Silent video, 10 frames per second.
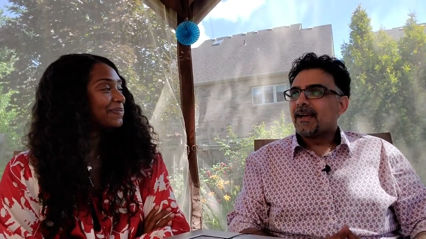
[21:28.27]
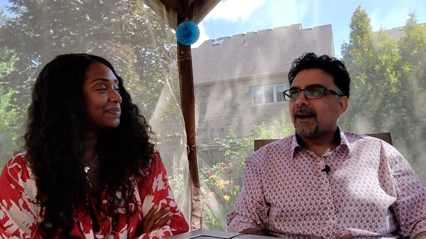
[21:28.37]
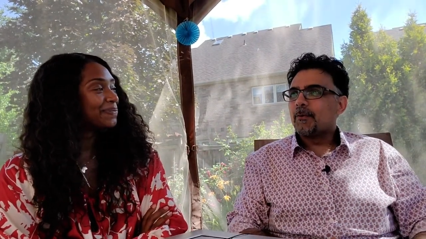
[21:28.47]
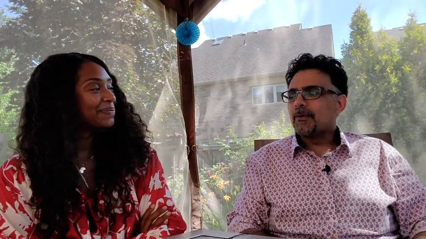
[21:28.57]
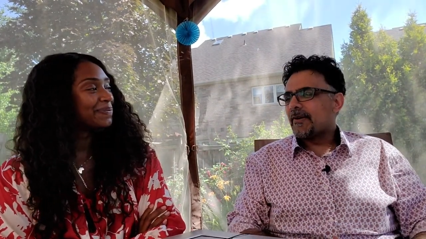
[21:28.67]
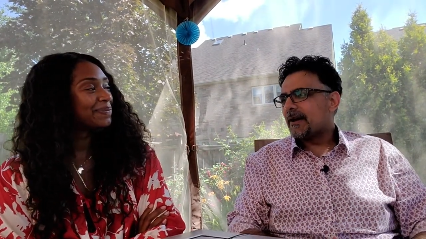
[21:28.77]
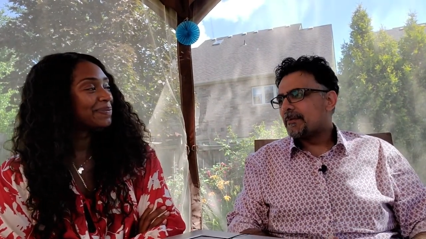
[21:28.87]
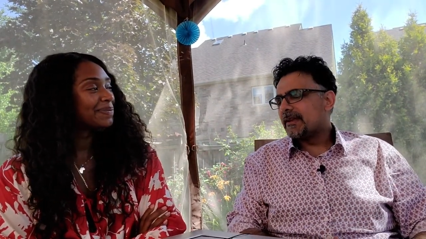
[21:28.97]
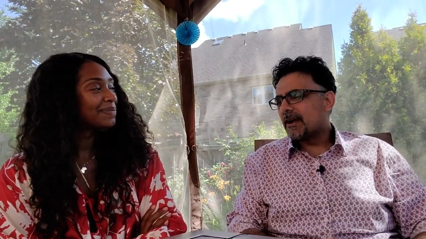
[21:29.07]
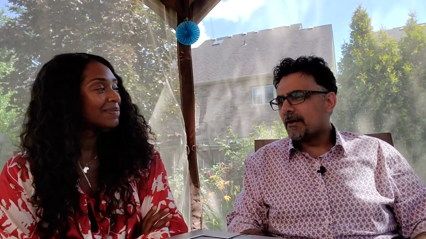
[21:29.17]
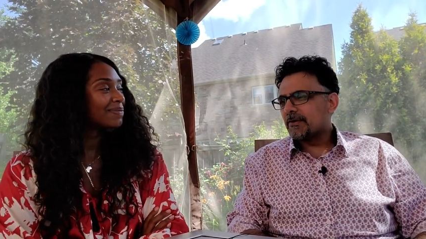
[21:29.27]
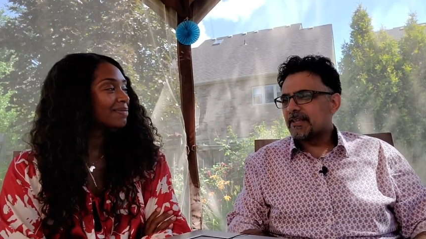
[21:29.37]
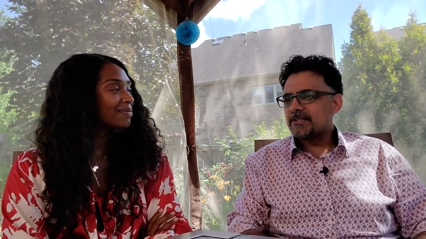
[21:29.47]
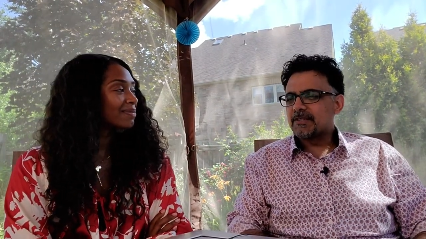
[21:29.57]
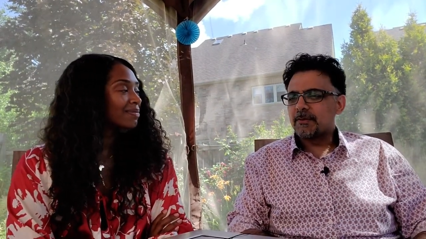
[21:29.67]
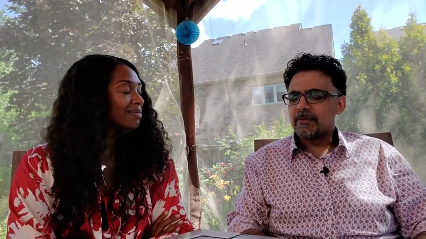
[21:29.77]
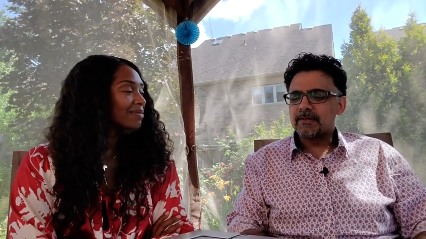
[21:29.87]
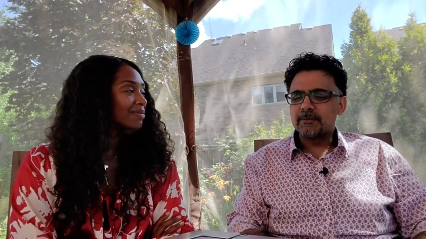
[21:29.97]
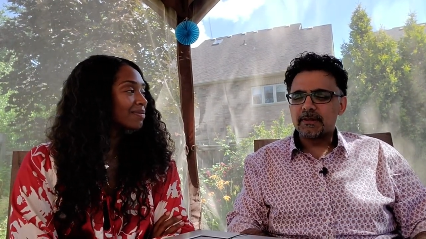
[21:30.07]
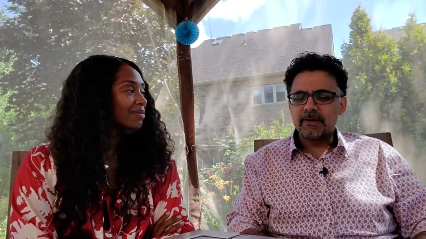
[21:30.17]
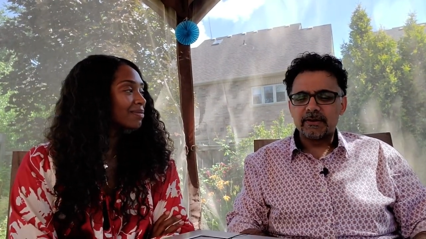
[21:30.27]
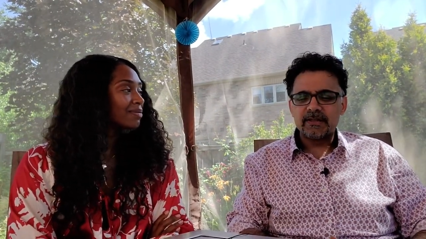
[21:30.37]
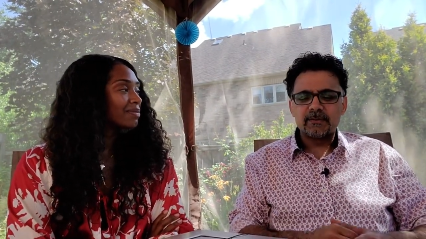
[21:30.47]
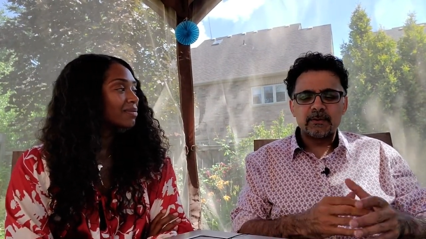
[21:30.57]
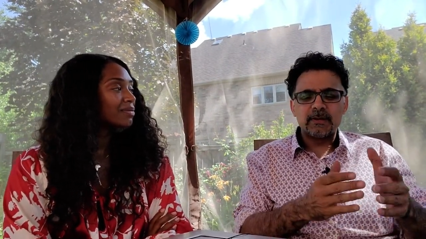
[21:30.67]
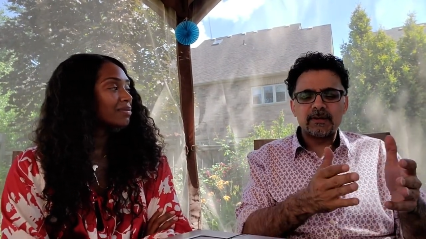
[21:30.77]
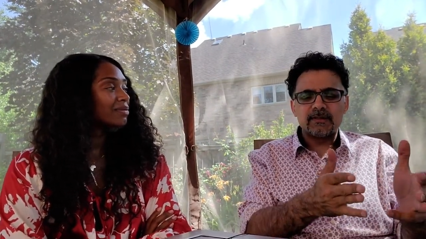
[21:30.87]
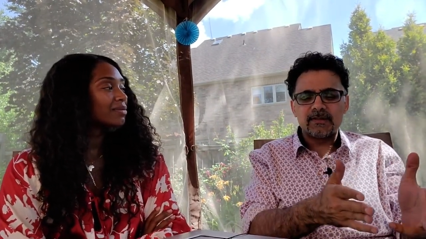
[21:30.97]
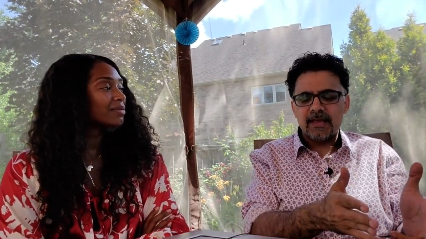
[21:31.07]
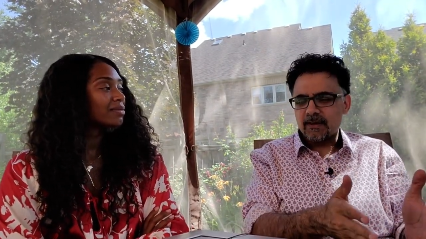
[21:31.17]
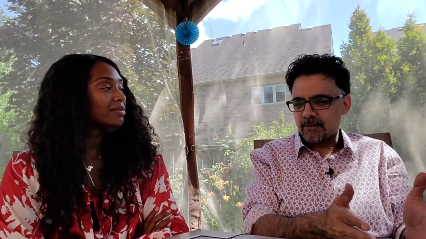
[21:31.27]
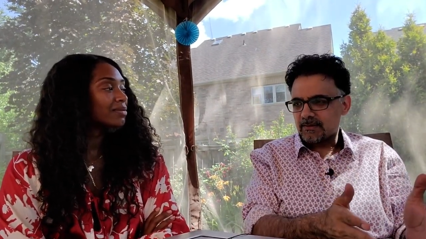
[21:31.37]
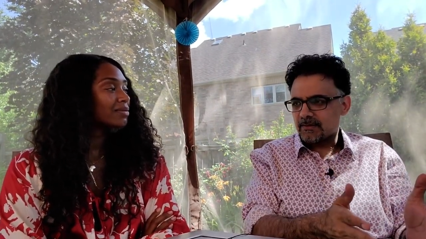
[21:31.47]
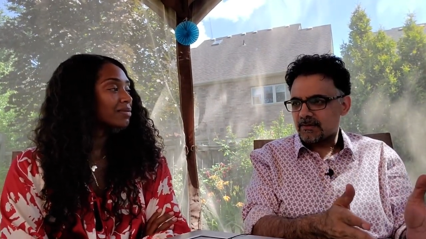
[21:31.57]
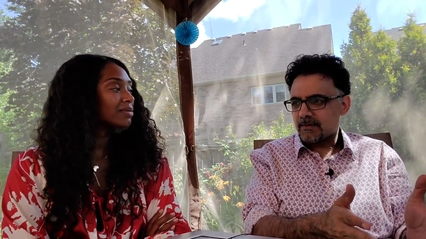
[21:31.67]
Speaker 1: Uh, we've had many conversations about the similarities between sales